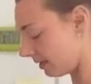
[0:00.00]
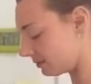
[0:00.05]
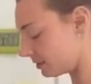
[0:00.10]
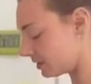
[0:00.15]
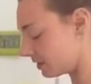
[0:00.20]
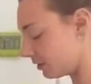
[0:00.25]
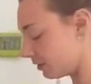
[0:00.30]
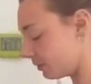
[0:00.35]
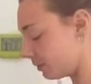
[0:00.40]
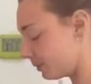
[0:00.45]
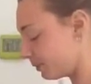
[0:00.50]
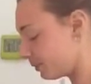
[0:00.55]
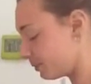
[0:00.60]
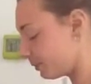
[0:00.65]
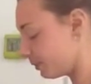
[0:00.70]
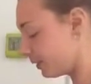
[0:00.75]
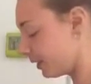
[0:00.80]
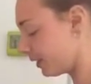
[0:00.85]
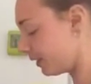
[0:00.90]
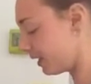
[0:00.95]
So
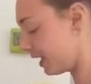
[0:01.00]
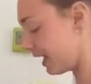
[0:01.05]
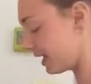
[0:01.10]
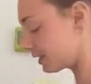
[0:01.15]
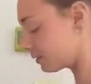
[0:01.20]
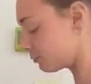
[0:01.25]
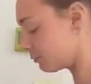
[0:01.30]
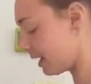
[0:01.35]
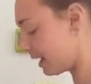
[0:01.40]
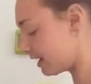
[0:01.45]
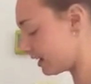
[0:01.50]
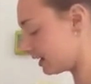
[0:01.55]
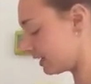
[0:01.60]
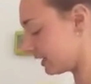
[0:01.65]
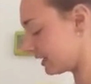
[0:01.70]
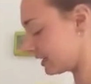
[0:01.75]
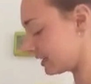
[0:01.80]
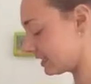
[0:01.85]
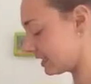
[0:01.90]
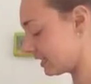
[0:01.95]
we're okay. It's red
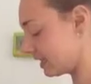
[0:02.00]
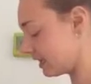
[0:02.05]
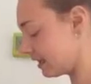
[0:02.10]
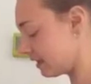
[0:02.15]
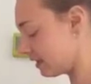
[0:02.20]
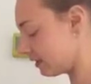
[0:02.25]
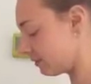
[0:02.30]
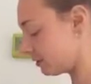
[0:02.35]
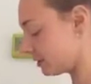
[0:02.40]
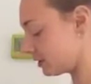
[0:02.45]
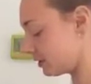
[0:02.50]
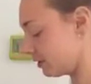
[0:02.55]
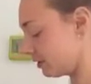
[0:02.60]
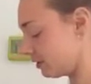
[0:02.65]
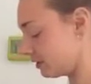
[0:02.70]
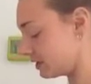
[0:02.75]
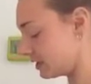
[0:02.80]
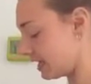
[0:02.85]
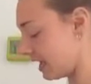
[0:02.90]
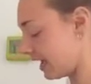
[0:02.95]
onions in the
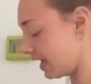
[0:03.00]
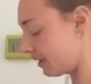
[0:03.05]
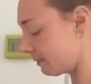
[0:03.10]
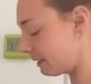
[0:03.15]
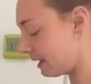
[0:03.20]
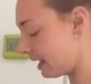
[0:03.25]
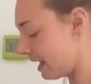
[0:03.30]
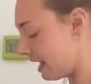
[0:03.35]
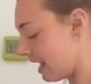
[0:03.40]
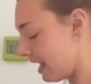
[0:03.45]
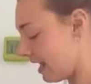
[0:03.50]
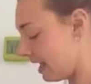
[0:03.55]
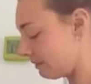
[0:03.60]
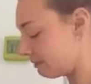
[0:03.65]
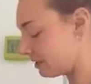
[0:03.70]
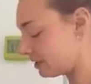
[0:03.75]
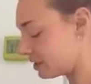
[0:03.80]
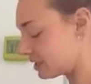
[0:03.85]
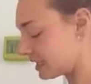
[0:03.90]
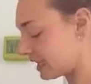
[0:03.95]
risotto today,
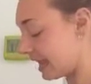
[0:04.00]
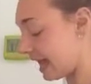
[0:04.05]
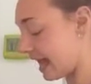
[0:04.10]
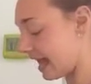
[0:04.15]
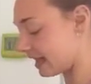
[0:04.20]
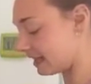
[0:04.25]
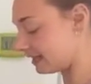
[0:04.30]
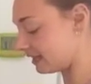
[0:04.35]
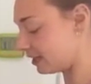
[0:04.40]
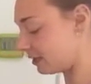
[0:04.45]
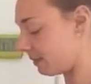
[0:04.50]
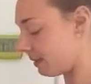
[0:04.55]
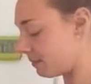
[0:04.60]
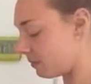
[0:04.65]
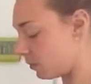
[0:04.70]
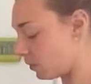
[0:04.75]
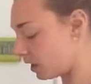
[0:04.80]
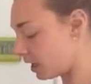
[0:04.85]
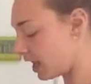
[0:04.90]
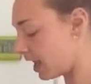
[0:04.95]
and they're just going to add a little bit
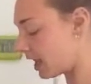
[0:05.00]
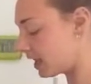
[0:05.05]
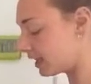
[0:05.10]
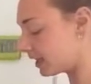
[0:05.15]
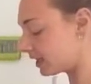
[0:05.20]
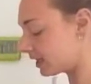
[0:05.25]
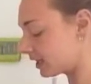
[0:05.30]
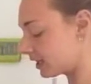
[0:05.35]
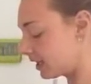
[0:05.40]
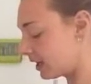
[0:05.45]
more colour.